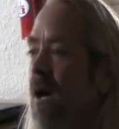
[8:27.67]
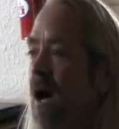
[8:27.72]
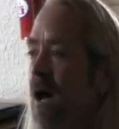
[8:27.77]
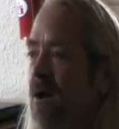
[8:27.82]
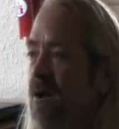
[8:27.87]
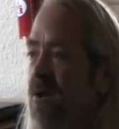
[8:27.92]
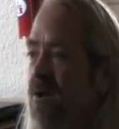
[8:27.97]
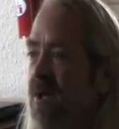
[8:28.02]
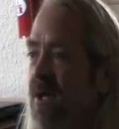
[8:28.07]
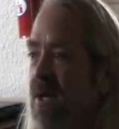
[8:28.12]

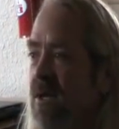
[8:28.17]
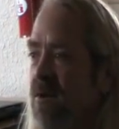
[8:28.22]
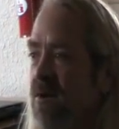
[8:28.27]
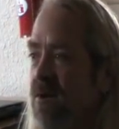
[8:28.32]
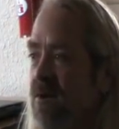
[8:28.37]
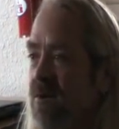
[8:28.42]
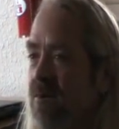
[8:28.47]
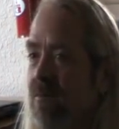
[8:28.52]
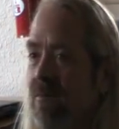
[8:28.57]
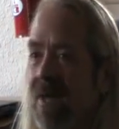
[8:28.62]
Honesty
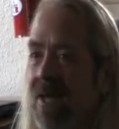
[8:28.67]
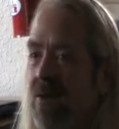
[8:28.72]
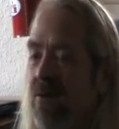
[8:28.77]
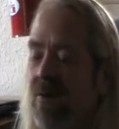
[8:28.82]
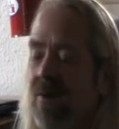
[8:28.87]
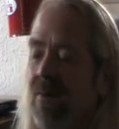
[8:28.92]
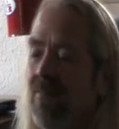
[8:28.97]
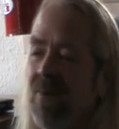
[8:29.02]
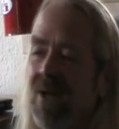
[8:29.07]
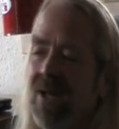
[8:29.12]

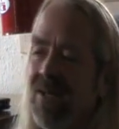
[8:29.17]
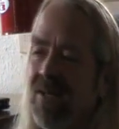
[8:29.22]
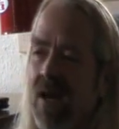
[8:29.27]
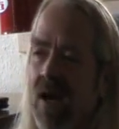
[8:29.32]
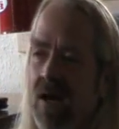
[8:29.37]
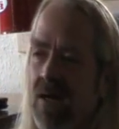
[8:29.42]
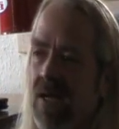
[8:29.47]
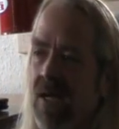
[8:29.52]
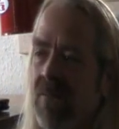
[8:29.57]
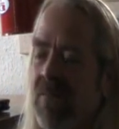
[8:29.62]
I'm not
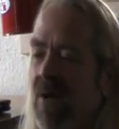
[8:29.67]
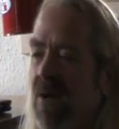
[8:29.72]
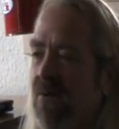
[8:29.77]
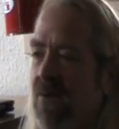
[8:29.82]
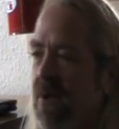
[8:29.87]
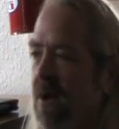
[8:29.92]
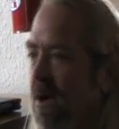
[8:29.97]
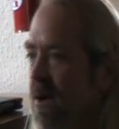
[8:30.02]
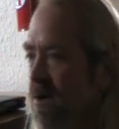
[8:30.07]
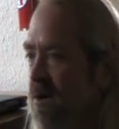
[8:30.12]
talking about
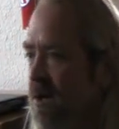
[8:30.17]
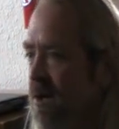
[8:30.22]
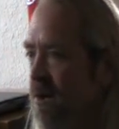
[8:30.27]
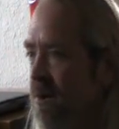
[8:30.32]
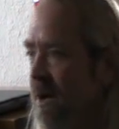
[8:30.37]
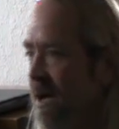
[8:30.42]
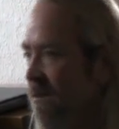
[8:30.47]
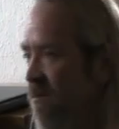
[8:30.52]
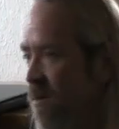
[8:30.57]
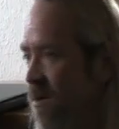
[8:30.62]
the honesty
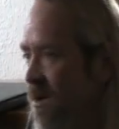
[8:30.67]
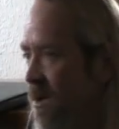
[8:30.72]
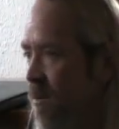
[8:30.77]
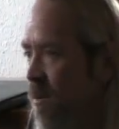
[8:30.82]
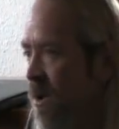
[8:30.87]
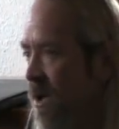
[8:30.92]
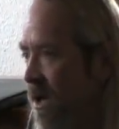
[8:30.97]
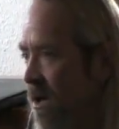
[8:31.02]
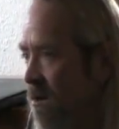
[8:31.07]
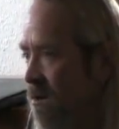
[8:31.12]
you have with
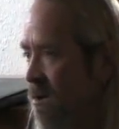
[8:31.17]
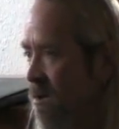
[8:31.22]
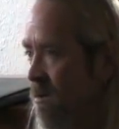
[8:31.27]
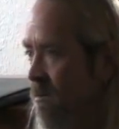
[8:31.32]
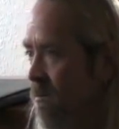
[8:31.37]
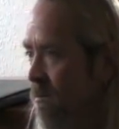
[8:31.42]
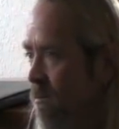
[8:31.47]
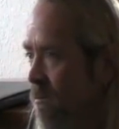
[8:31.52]
someone else.